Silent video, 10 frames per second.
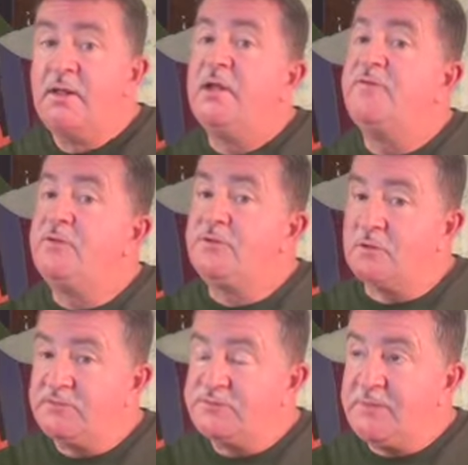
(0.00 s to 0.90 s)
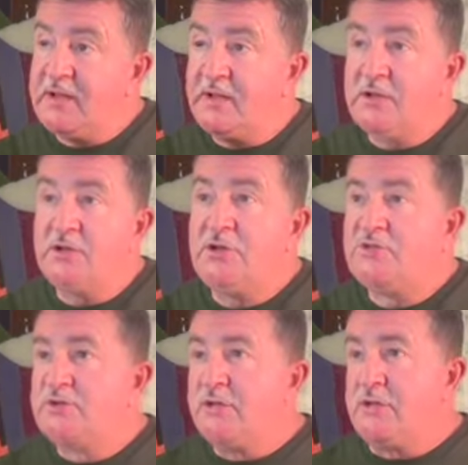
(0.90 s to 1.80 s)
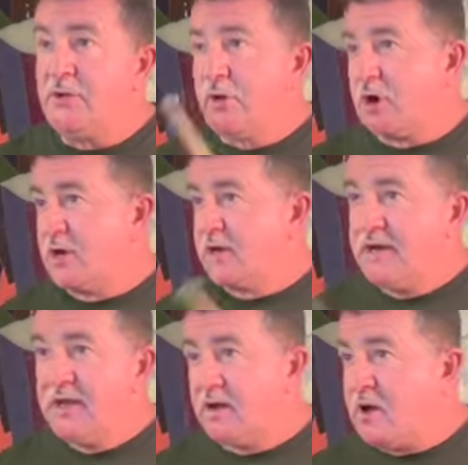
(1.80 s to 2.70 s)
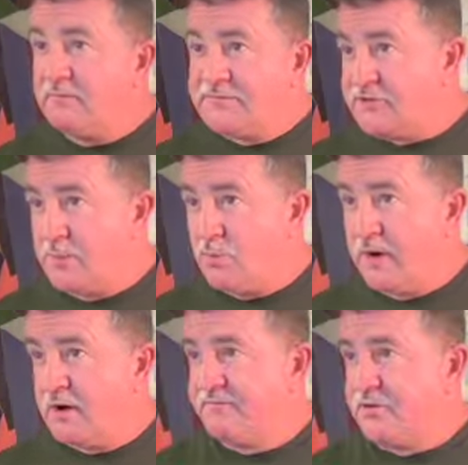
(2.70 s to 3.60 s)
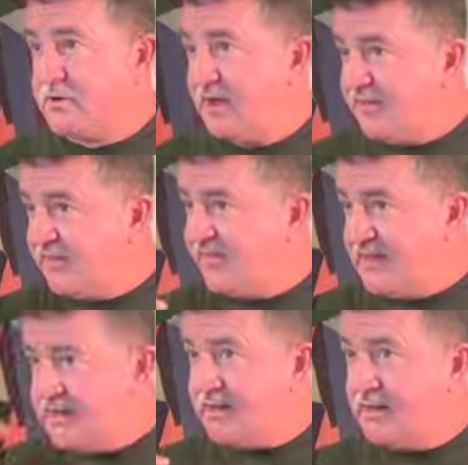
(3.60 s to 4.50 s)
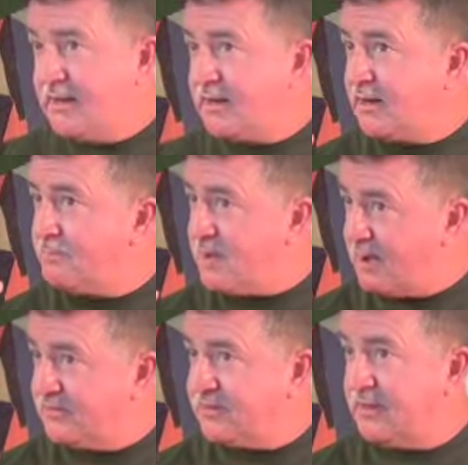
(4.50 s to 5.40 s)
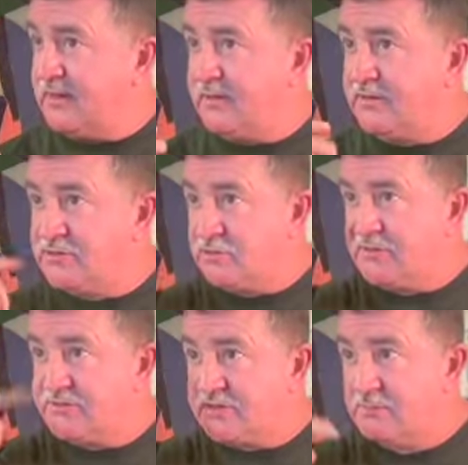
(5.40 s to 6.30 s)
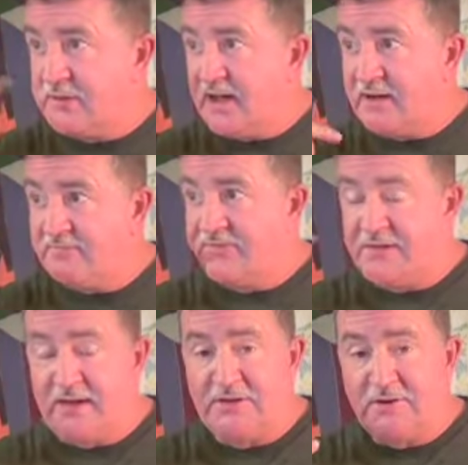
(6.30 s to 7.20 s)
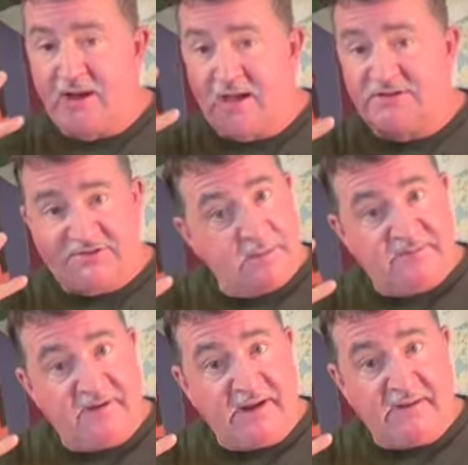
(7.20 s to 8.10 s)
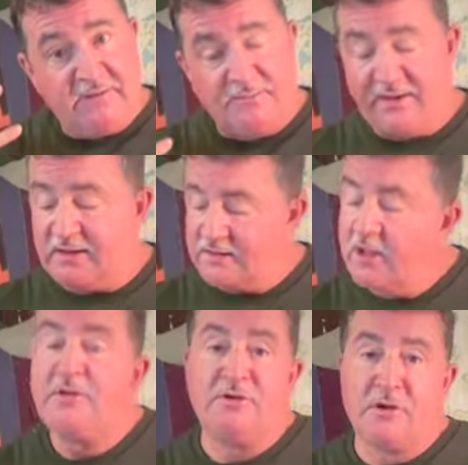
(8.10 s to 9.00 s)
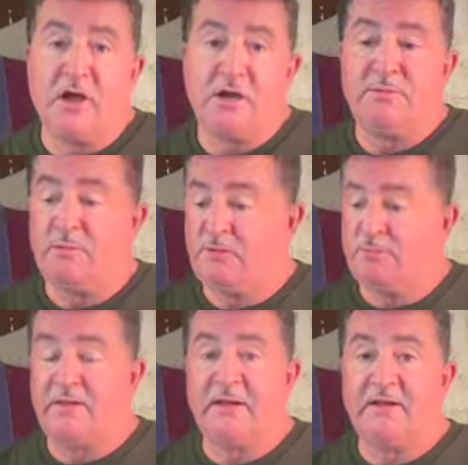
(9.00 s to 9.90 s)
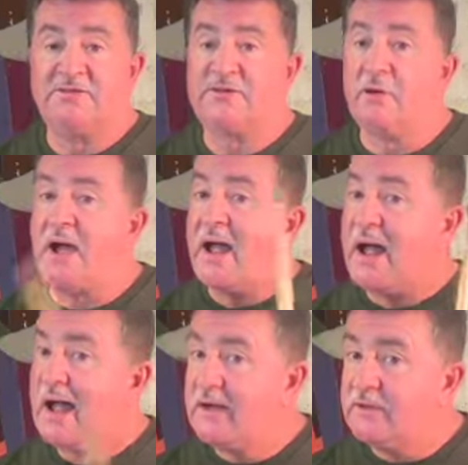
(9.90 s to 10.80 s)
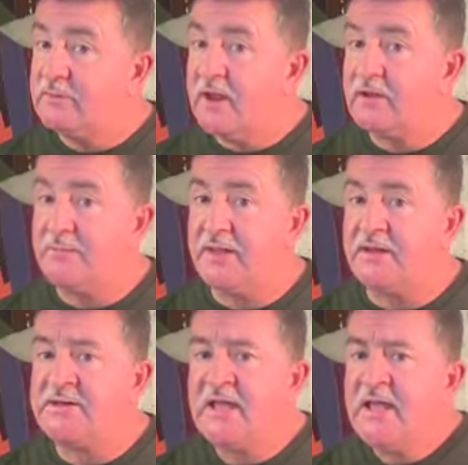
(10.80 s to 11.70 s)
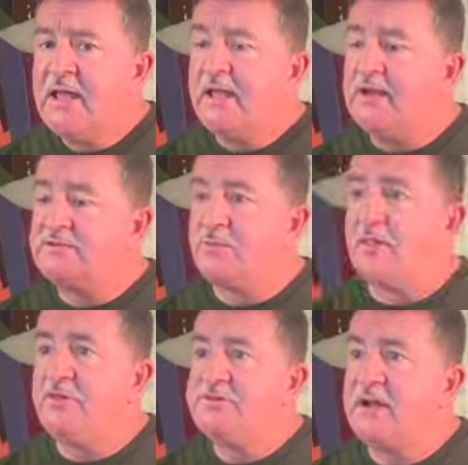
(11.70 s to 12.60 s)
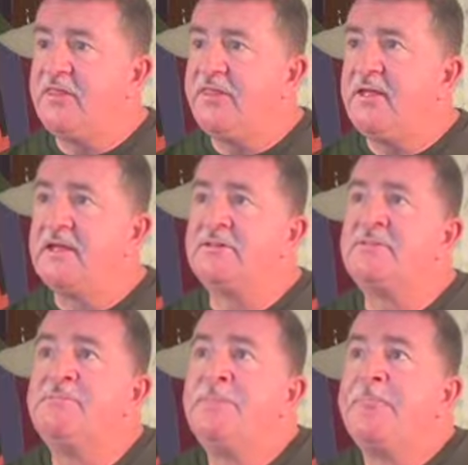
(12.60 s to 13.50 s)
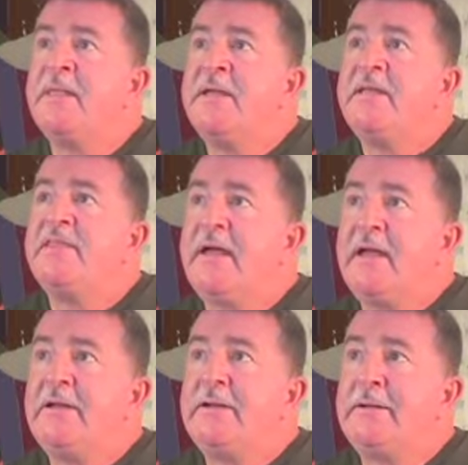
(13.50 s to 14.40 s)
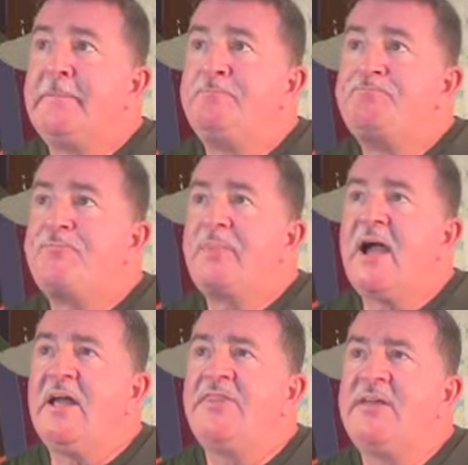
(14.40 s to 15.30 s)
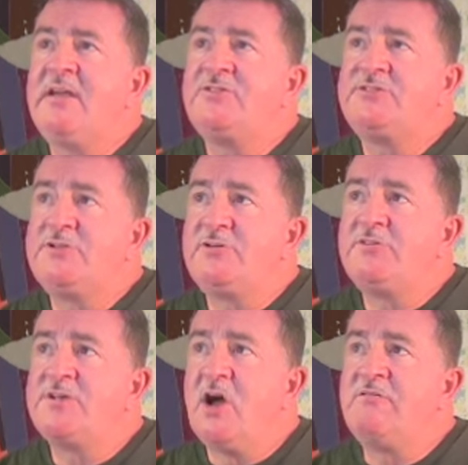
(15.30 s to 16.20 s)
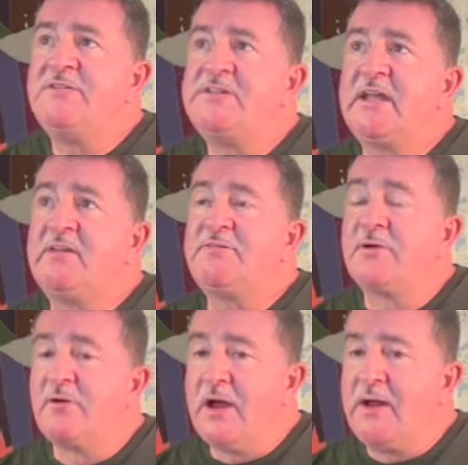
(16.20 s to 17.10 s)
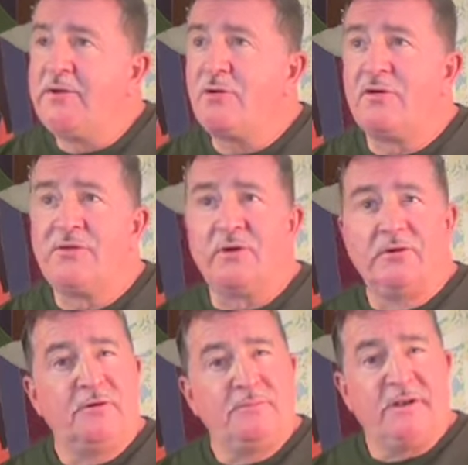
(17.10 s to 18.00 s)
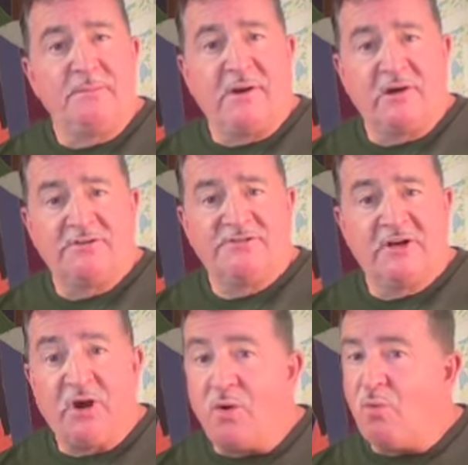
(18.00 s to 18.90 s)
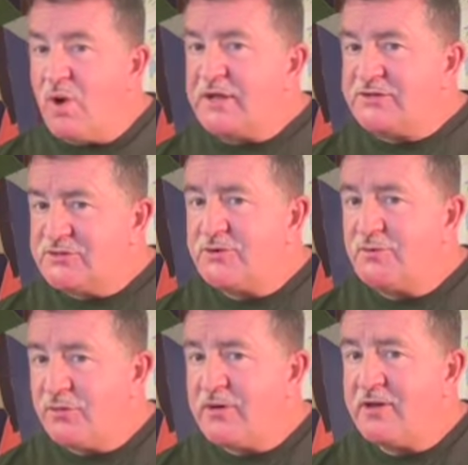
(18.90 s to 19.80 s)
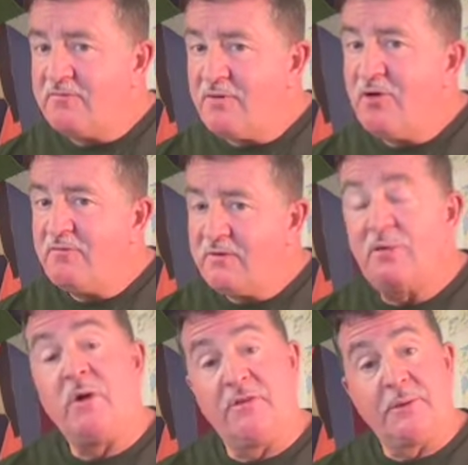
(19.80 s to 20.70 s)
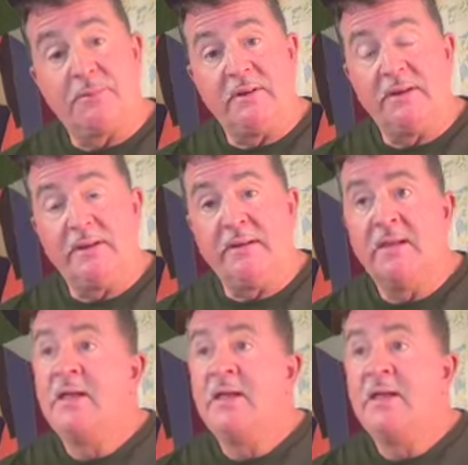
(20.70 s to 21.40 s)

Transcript: If you don't speak it, usually you are going to get off somewhere. If you're not thinking it and mouthing it and doing some kind of thing in your head, subdividing the beat, you're not going to be able to play it. So I highly recommend, and it's one of those kind of things that I think students often take it for granted, or they're a little bit embarrassed to go 1, 2, 3, 4, 5 while they're playing.